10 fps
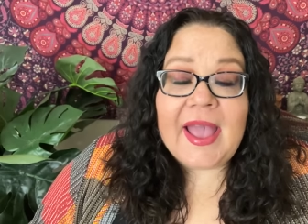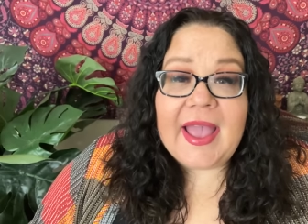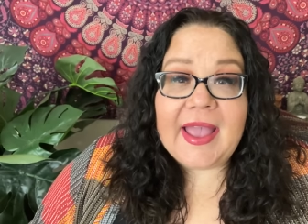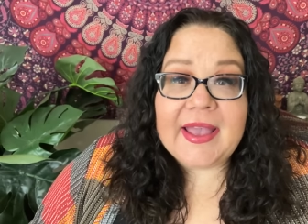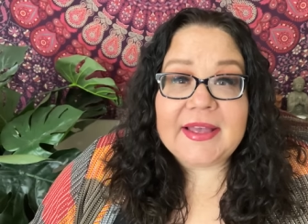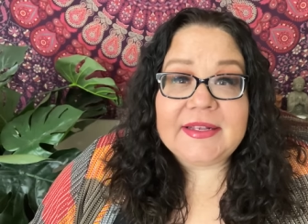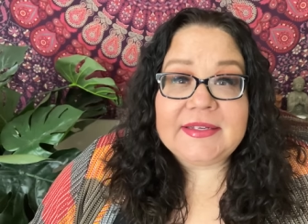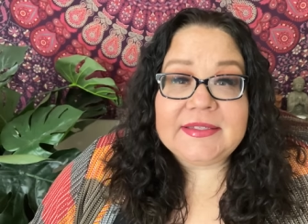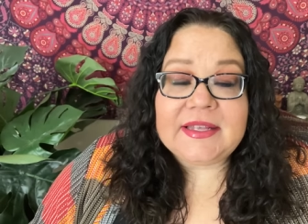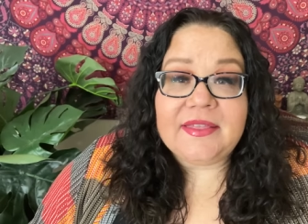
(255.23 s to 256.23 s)

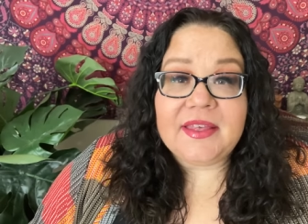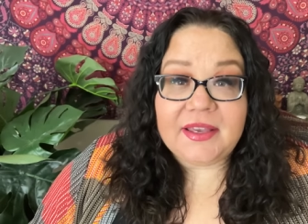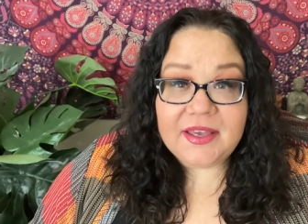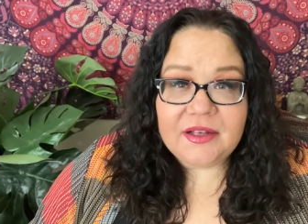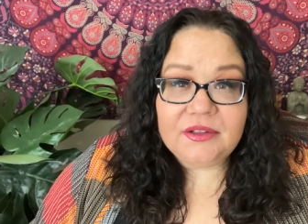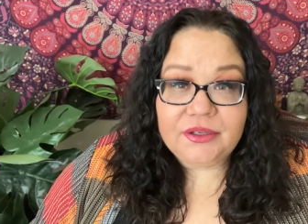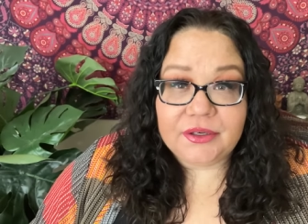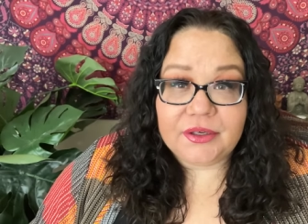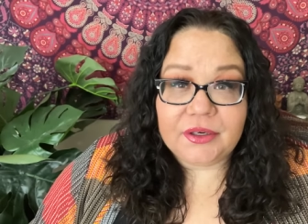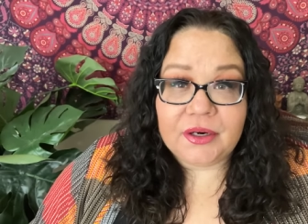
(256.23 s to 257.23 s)
And the
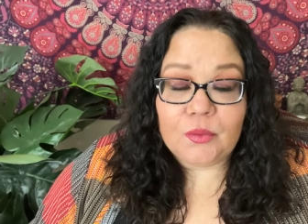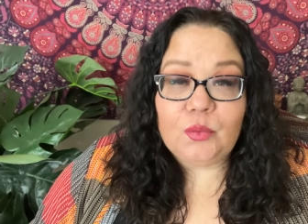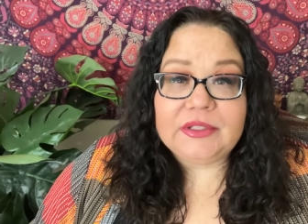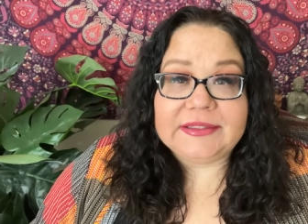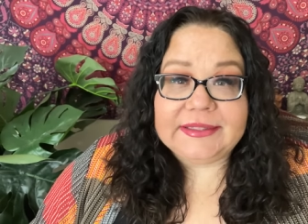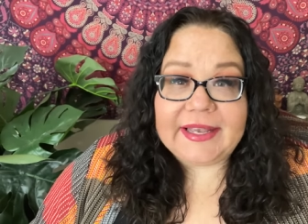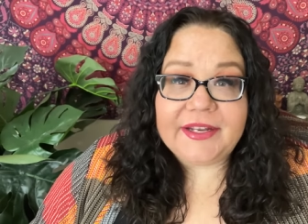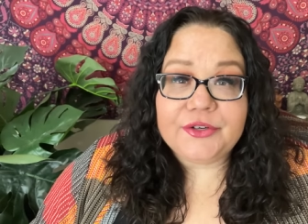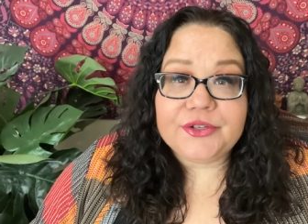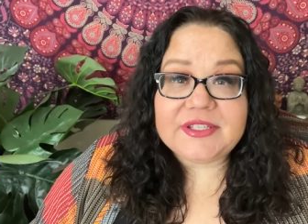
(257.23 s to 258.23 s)
killer would
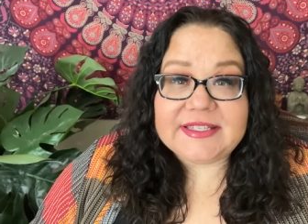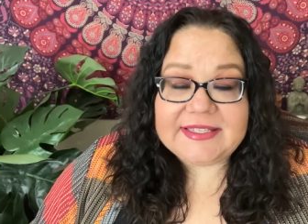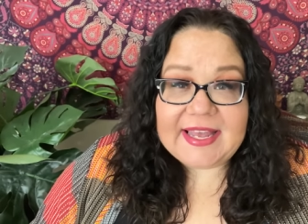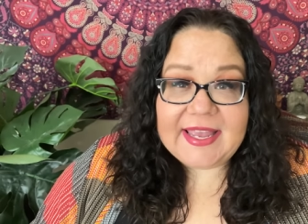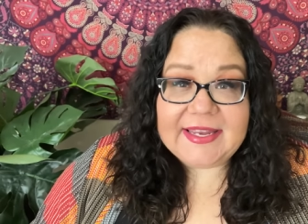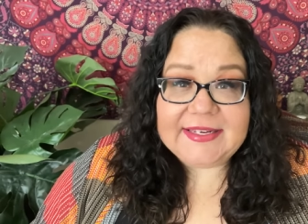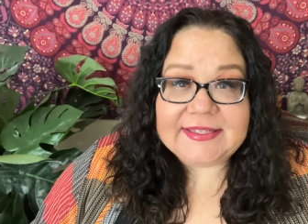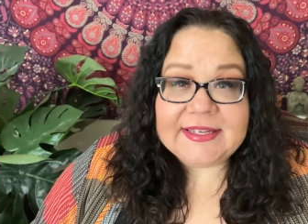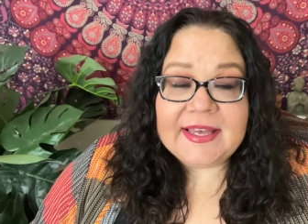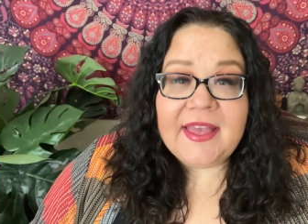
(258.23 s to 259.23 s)
later
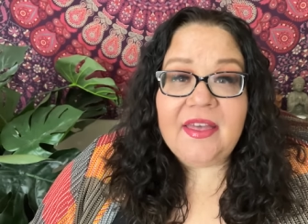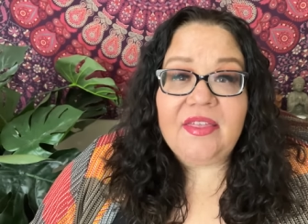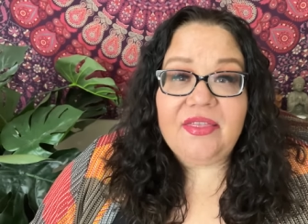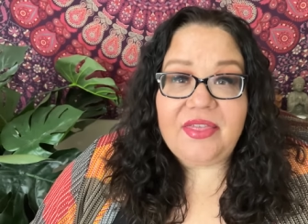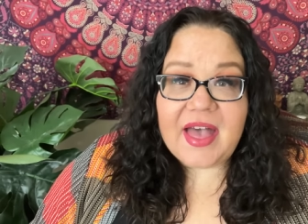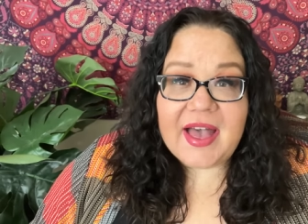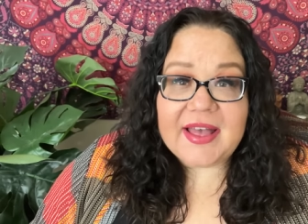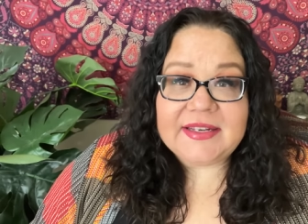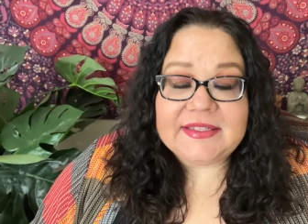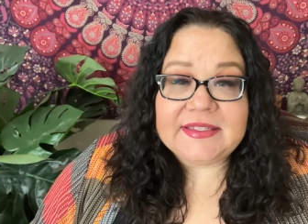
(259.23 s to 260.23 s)
state
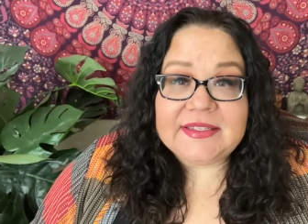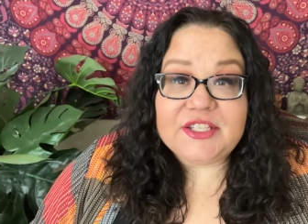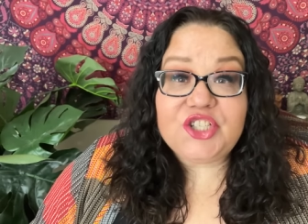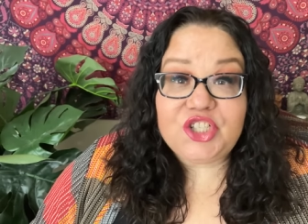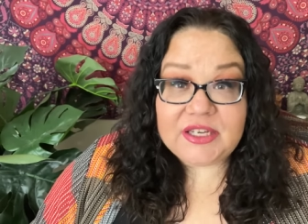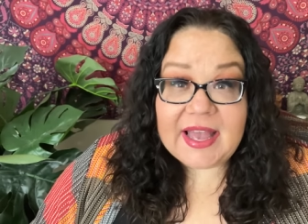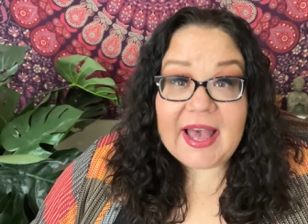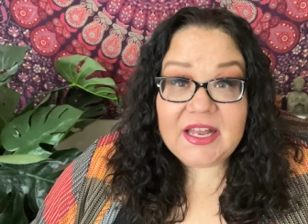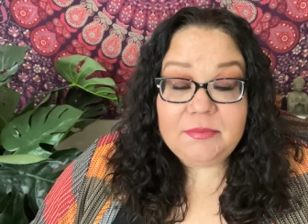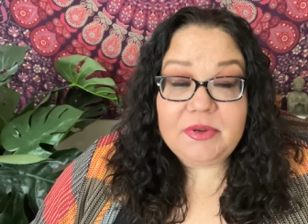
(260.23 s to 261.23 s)
that she
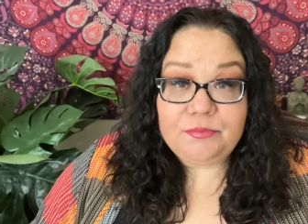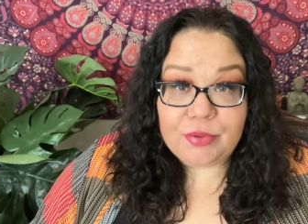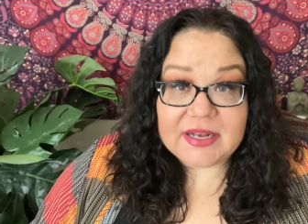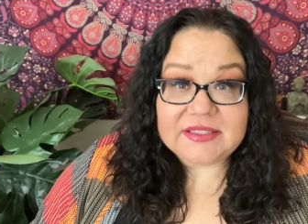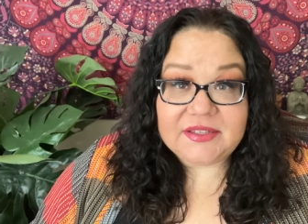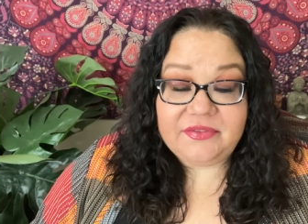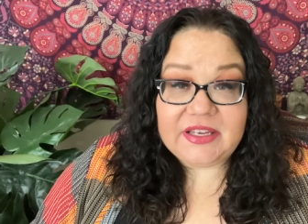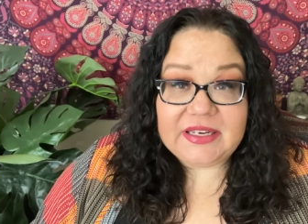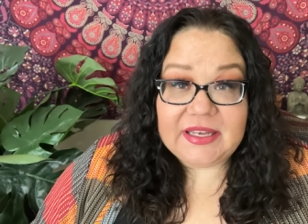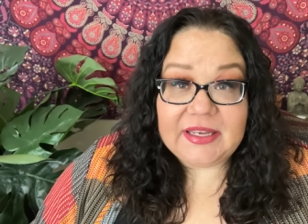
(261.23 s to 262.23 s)
had been
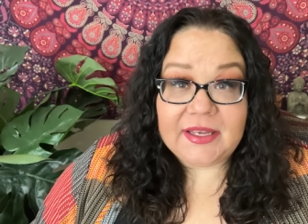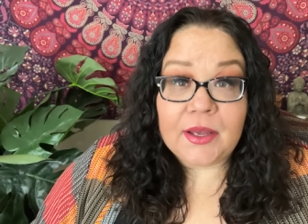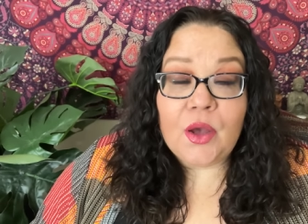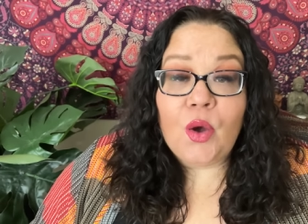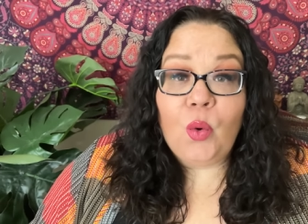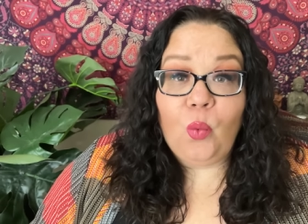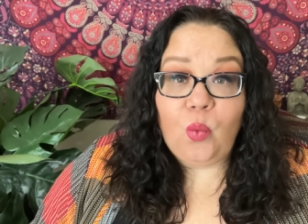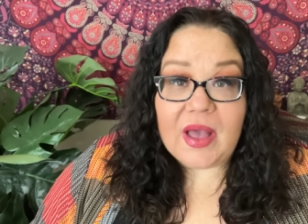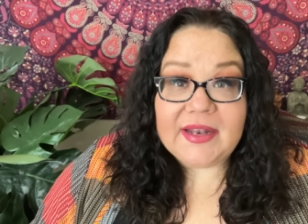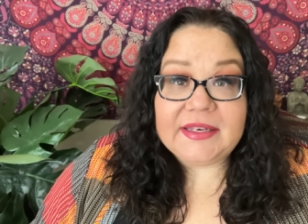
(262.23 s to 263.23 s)
breastfeeding
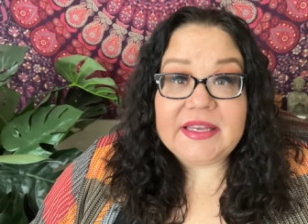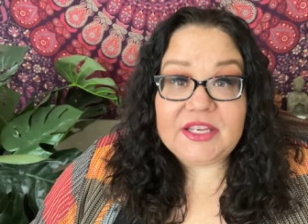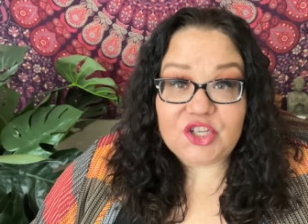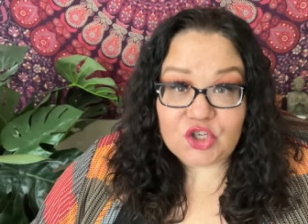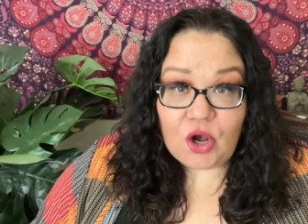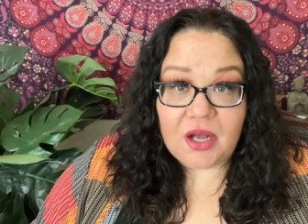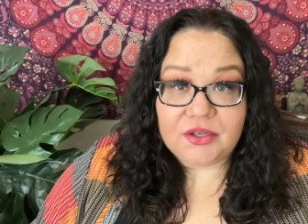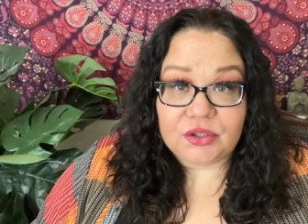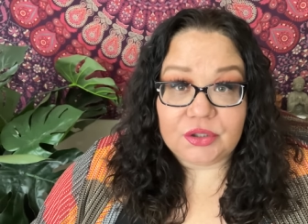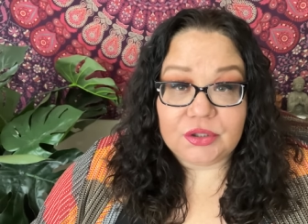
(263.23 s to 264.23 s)
when he shot
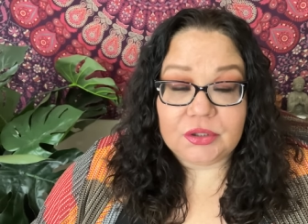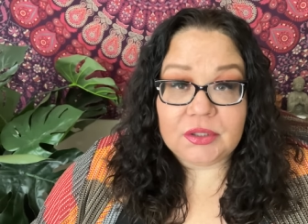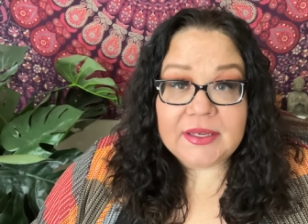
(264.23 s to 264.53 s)
her.